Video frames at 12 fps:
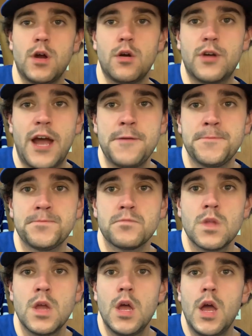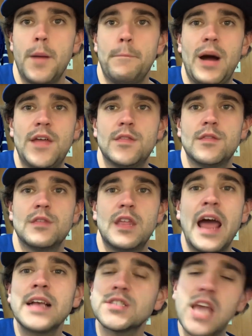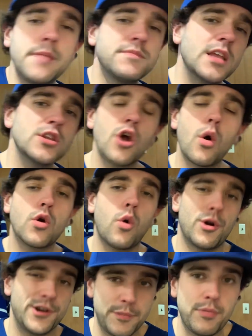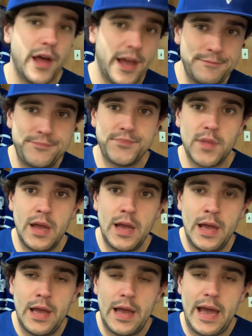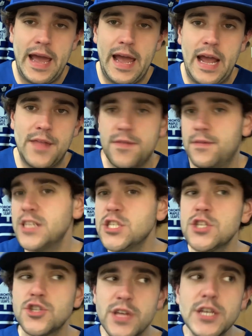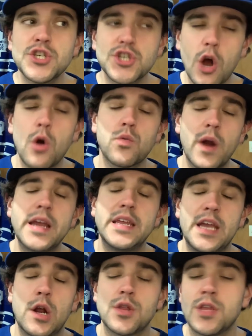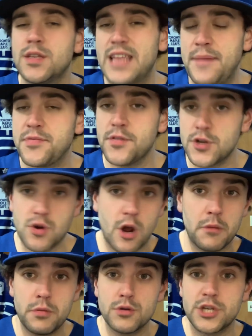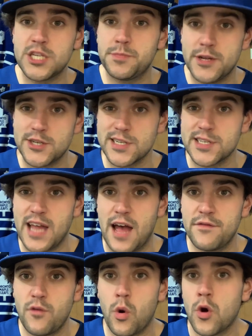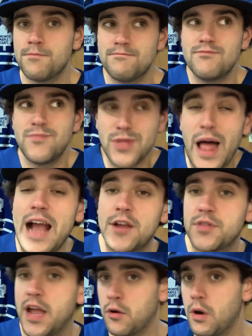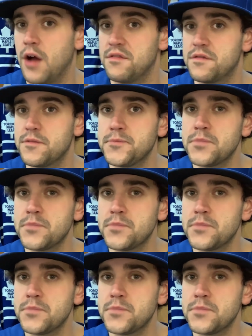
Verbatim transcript: Okay? But the next game didn't go according to plan. And this showed right here the depth of the Toronto Blue Jays pitching staff, or lack thereof.